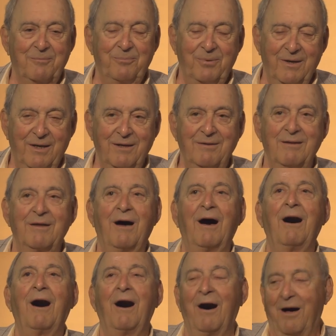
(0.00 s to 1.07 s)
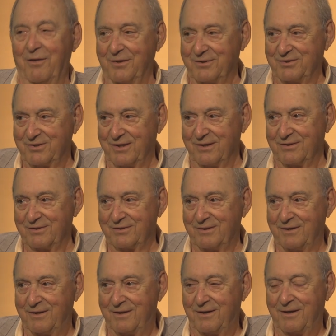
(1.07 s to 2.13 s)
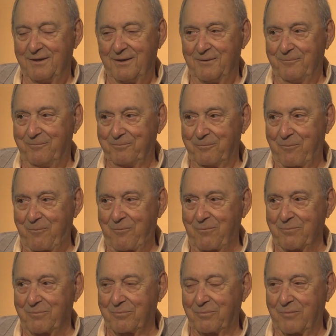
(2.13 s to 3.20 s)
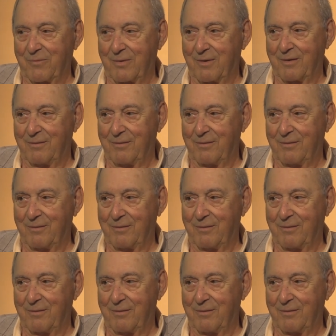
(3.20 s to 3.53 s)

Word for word: to paint other scenes. Sure. Jerry, bring up